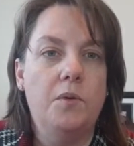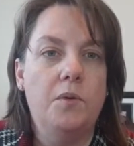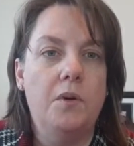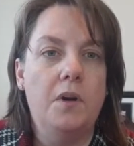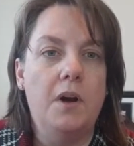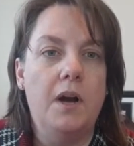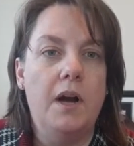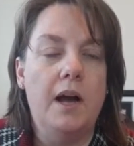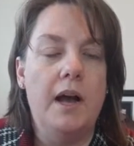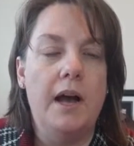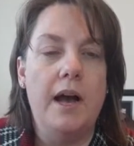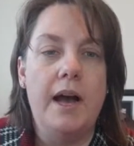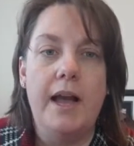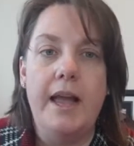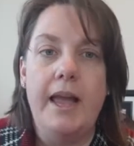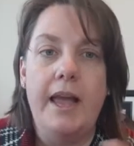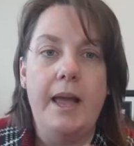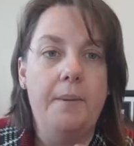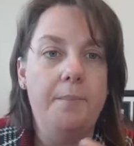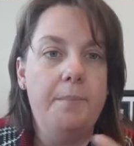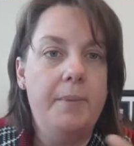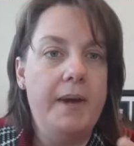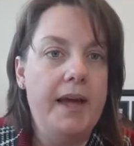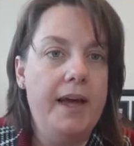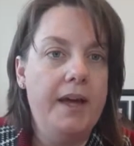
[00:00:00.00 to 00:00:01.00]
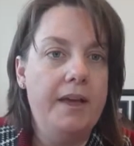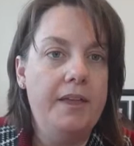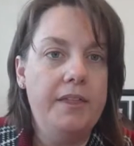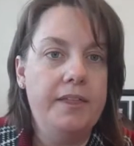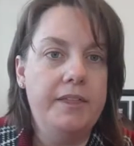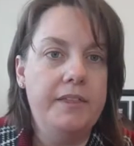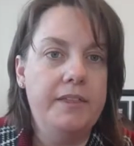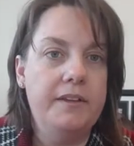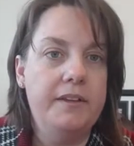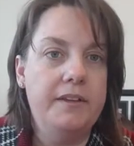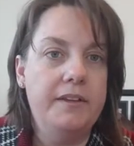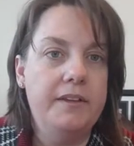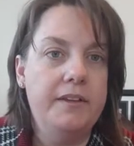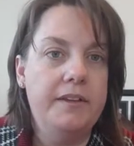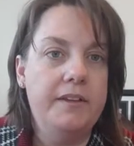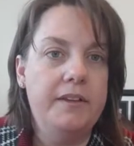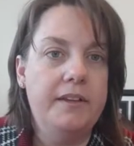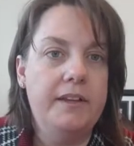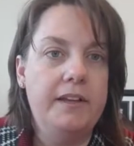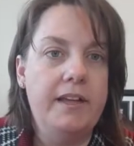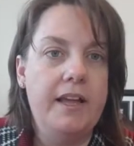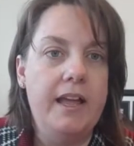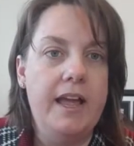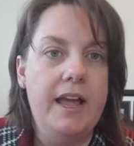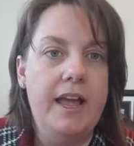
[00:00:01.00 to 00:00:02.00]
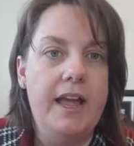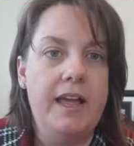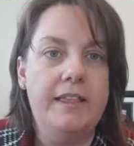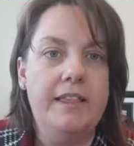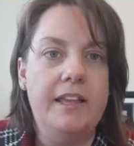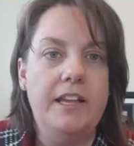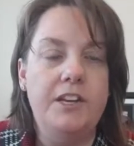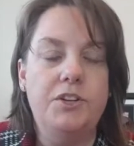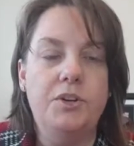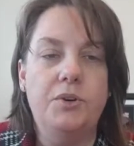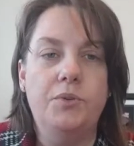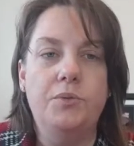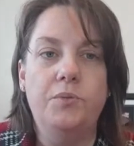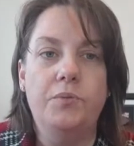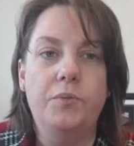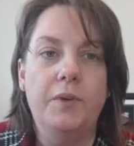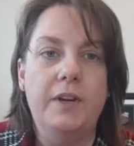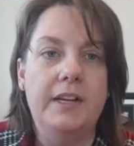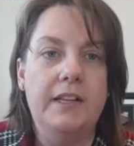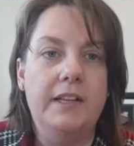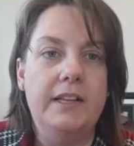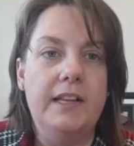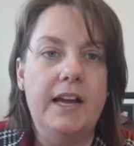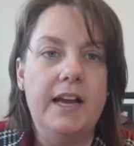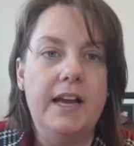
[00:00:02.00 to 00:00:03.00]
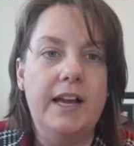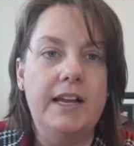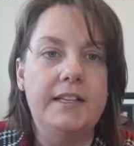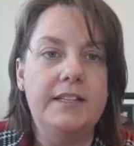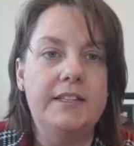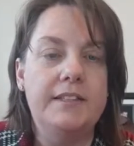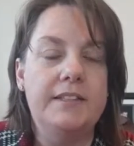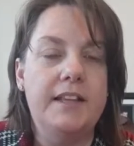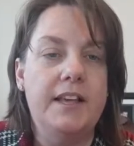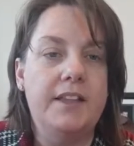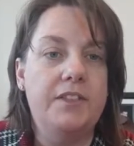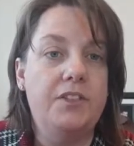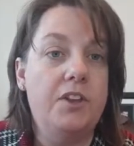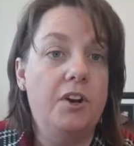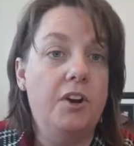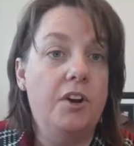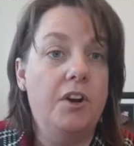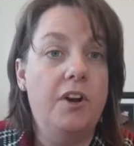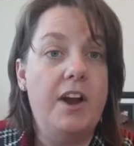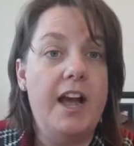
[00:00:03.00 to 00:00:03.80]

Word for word: a high empath and they don't realize that they're